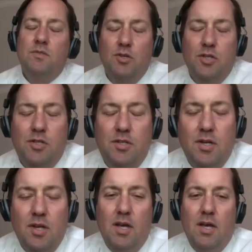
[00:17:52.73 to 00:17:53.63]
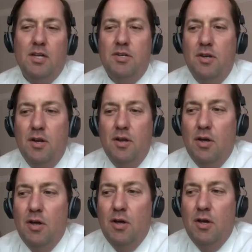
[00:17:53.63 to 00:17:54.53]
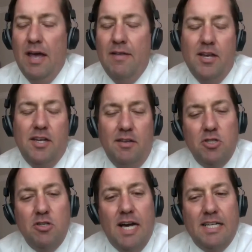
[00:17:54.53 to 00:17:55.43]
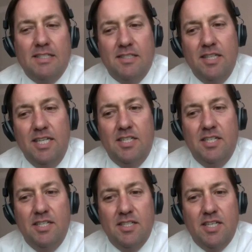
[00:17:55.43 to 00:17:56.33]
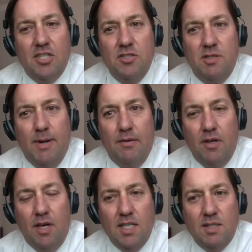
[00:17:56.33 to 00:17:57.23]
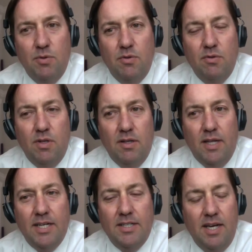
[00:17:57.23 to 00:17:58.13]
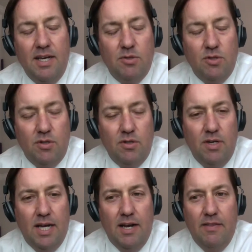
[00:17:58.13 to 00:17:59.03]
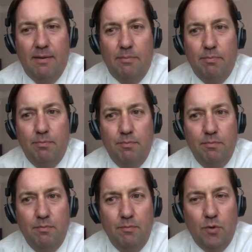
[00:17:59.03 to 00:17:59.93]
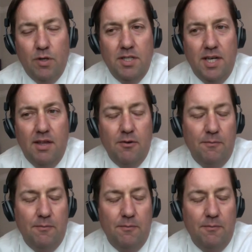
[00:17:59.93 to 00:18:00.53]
So, and then did the English classes lead to discussions about the gospel a lot of times, or how did that work together?